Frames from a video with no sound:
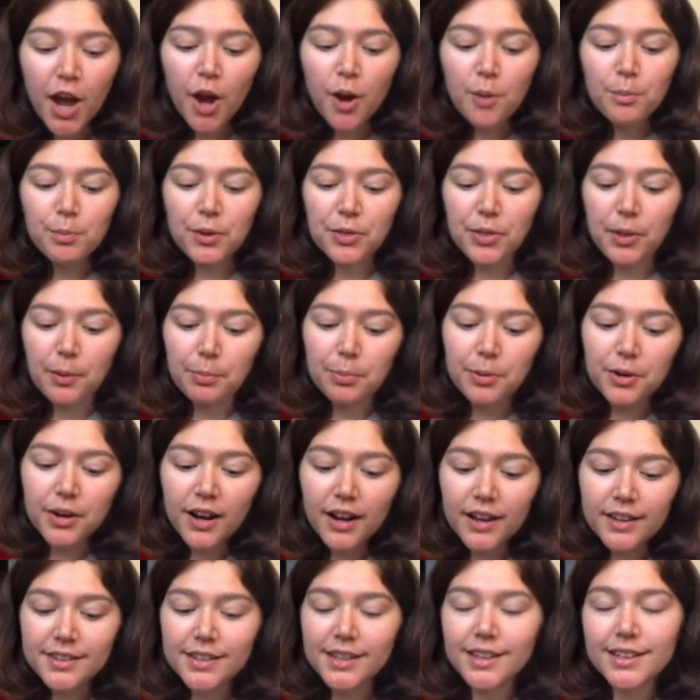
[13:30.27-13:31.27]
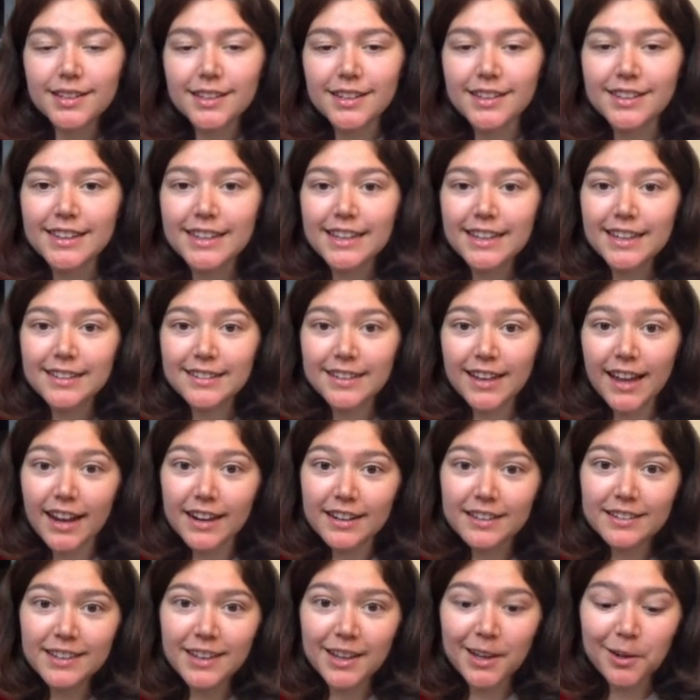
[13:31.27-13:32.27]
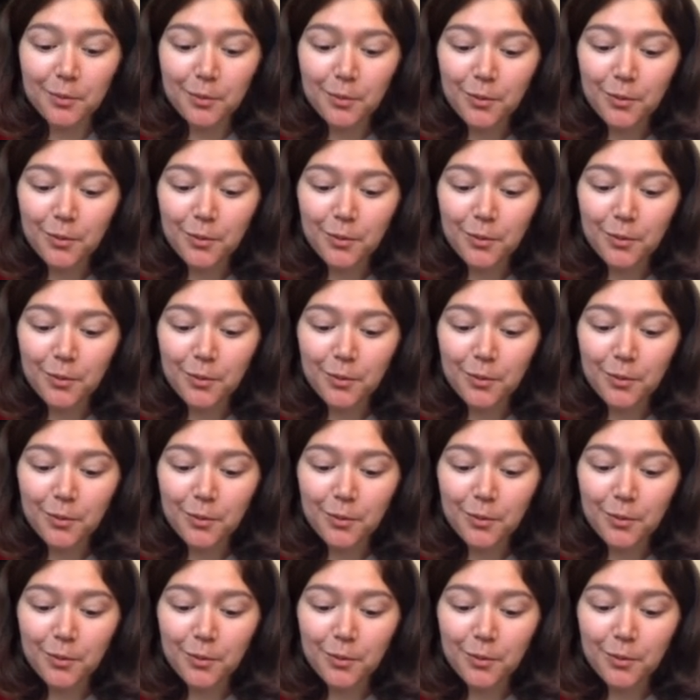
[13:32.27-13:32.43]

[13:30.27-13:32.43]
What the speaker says: but the process is the exact same.